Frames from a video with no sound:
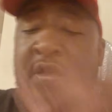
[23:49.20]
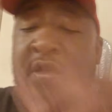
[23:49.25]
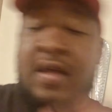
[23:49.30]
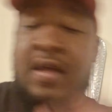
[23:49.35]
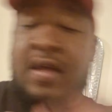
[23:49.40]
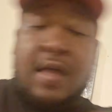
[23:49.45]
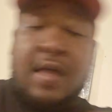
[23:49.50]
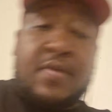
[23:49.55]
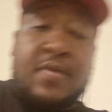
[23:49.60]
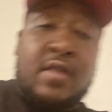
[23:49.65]
I'm
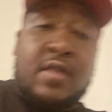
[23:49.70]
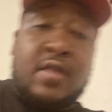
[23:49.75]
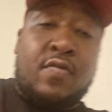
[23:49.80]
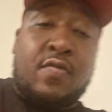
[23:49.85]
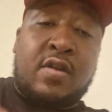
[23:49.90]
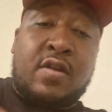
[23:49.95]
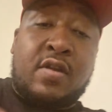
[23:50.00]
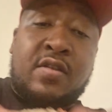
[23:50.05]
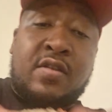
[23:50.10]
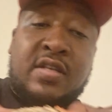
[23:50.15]
going to get rid of
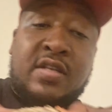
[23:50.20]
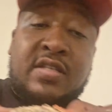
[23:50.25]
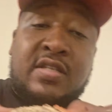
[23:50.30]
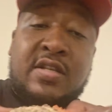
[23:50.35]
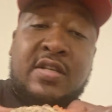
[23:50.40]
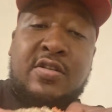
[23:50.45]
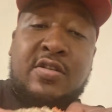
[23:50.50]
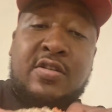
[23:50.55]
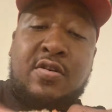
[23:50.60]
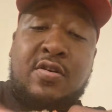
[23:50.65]
this
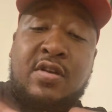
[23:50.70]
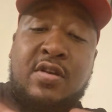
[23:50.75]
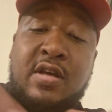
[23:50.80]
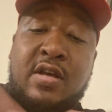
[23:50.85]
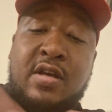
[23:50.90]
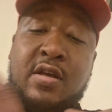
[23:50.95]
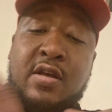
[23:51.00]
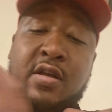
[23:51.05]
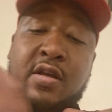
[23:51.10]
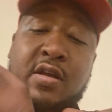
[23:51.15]
center
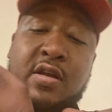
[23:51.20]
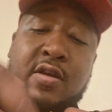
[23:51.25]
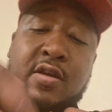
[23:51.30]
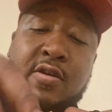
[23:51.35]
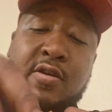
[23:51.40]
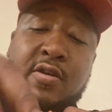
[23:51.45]
gunk.